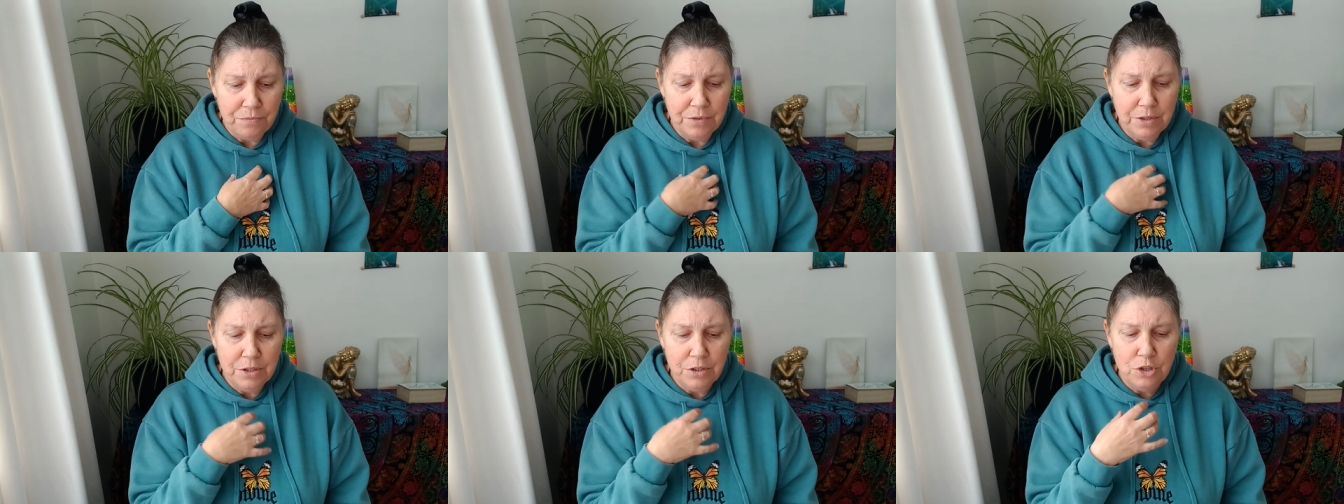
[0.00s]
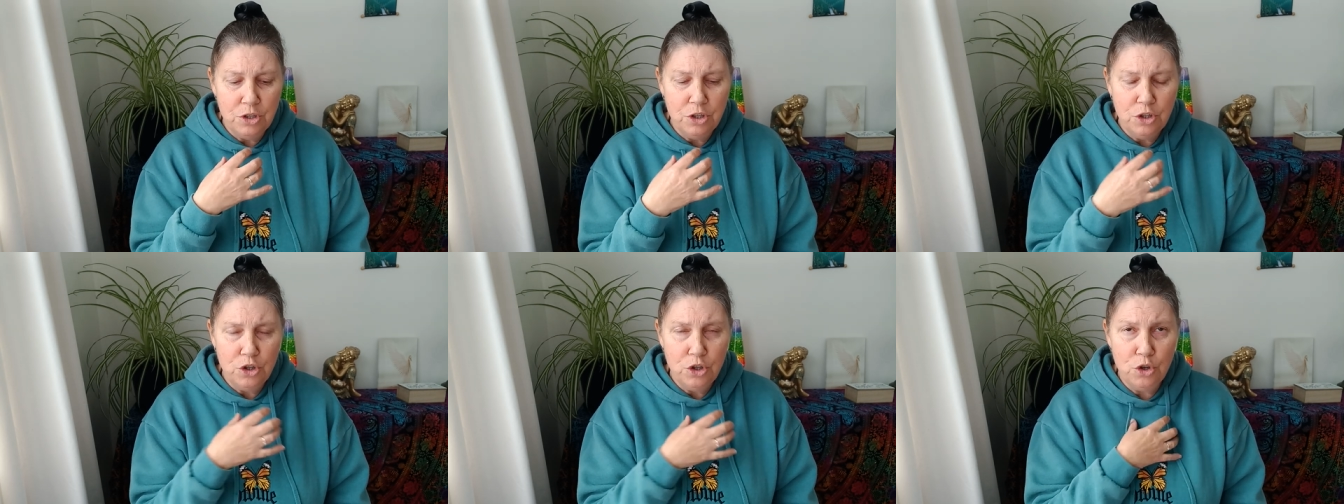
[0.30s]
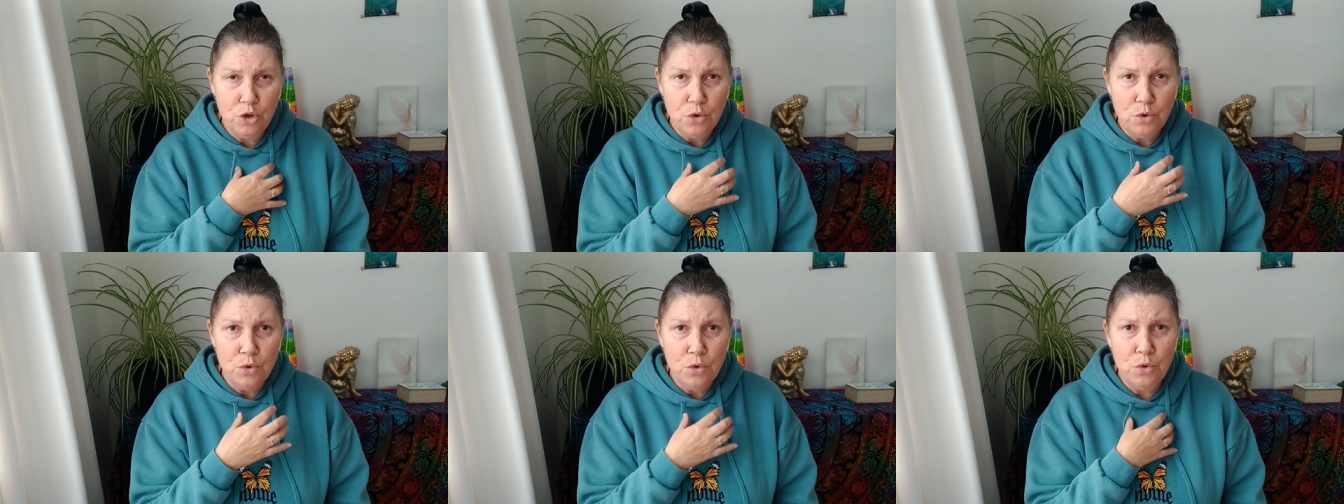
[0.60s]
This is
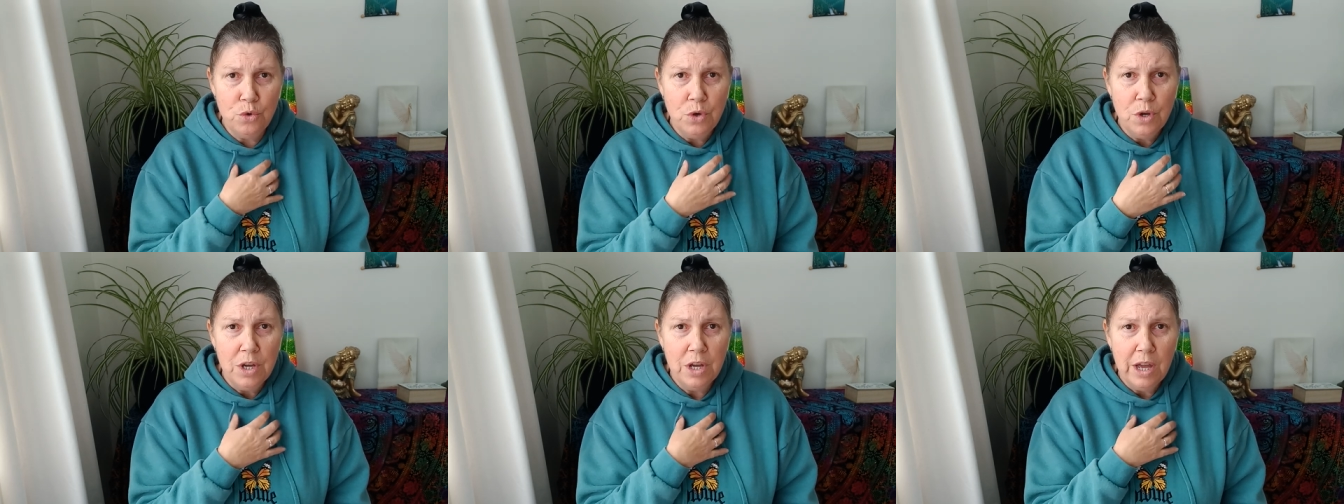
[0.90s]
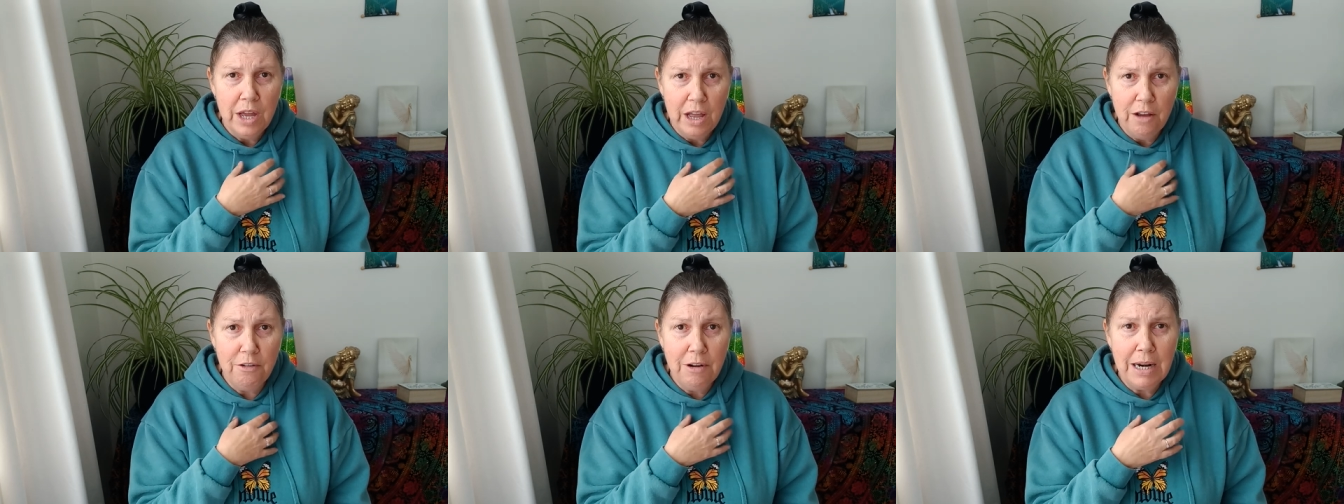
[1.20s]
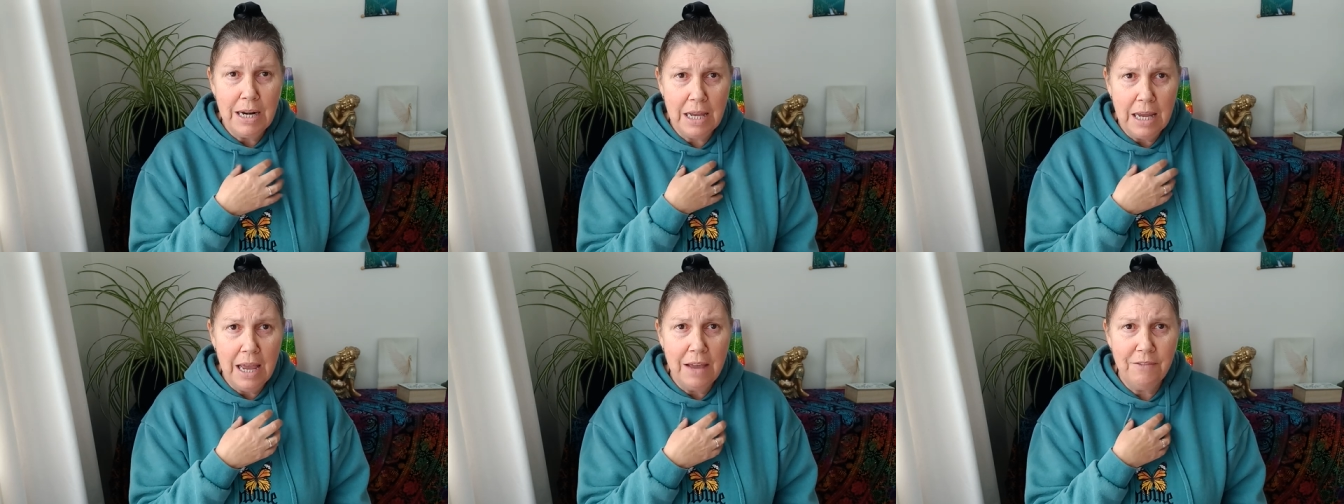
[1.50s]
you
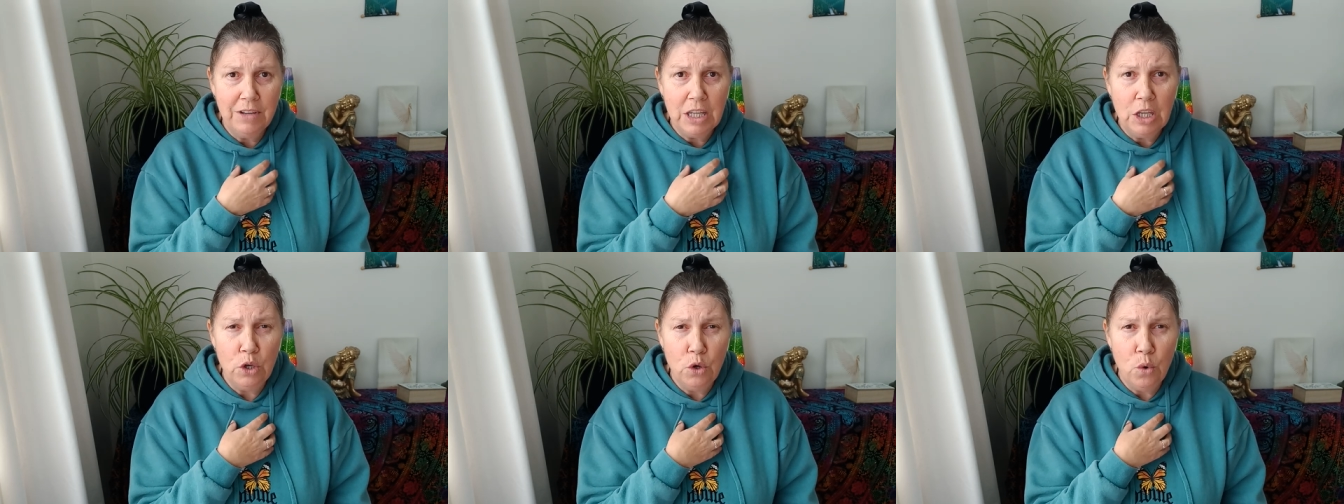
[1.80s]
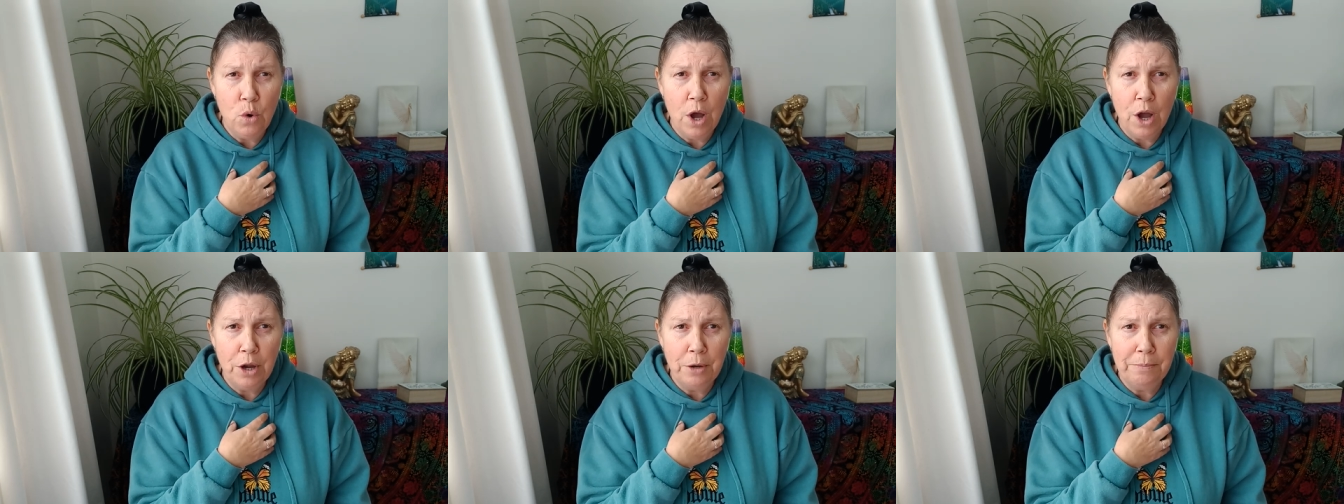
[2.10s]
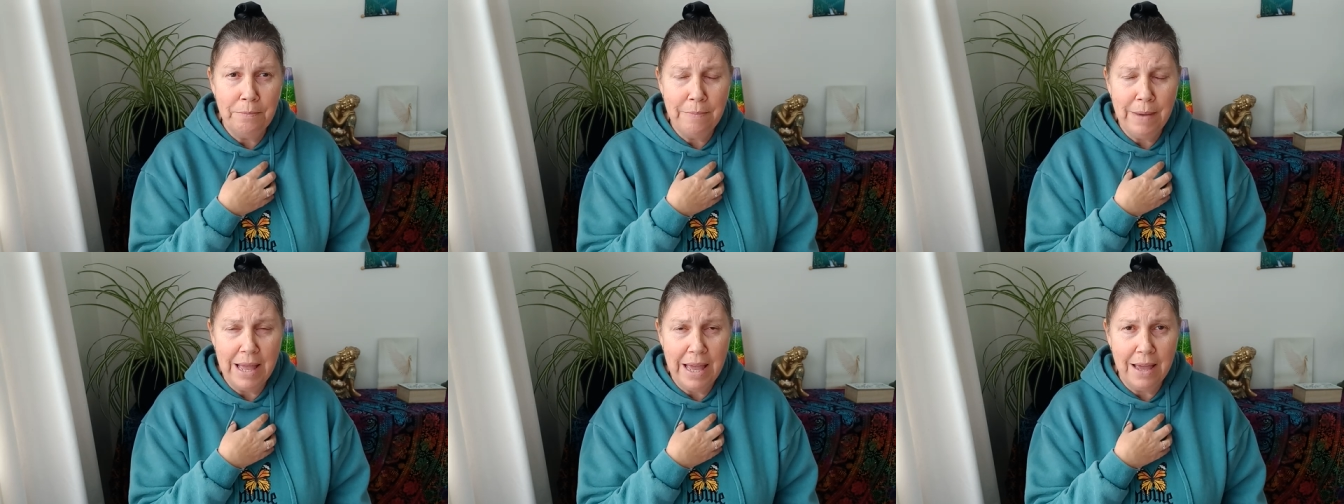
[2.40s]
really having your
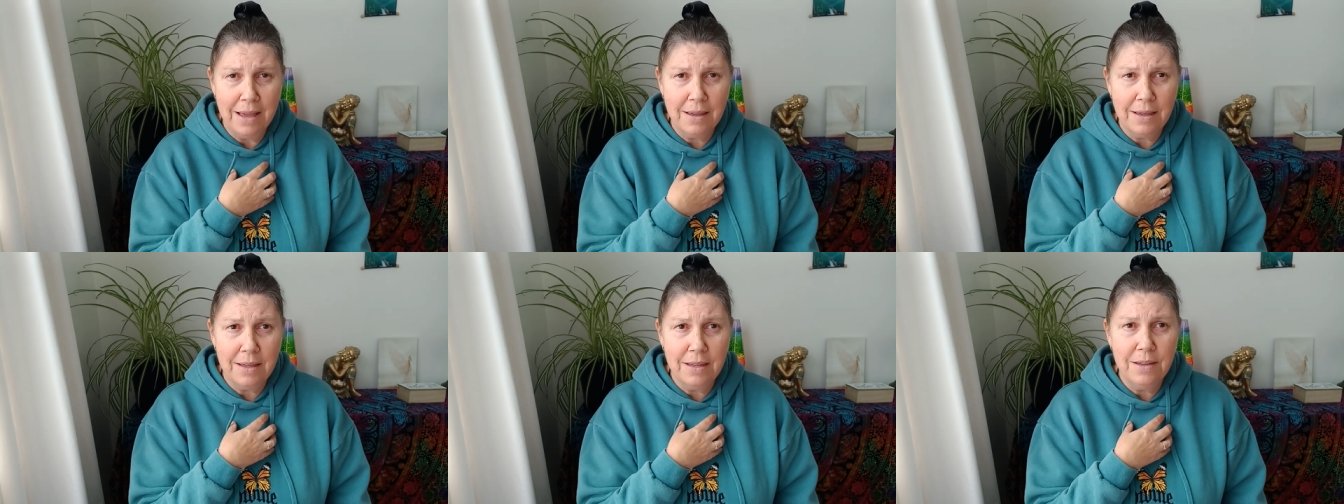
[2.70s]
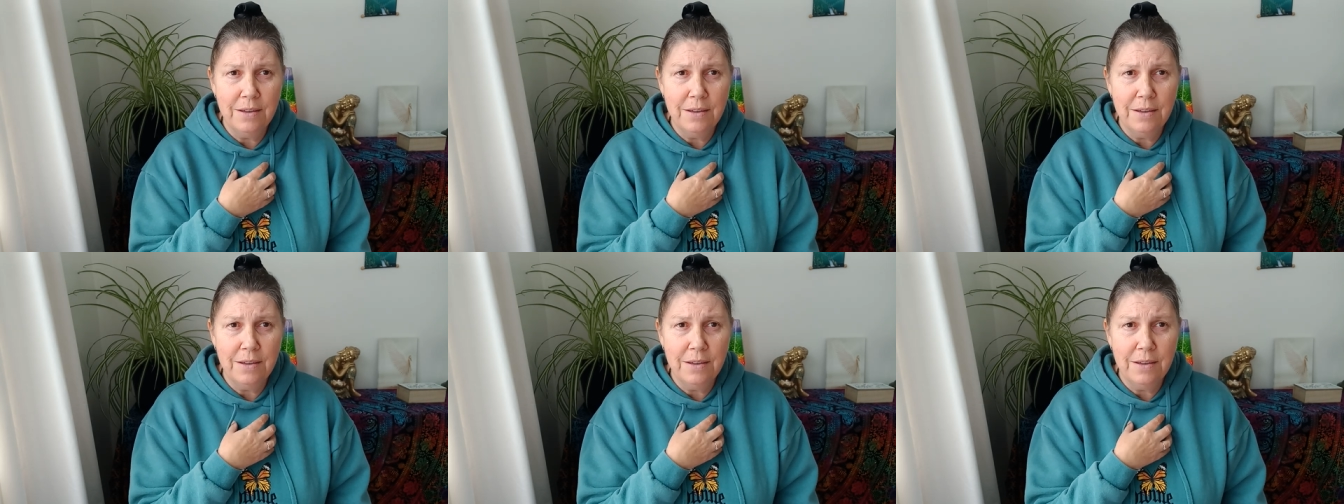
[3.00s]
own back.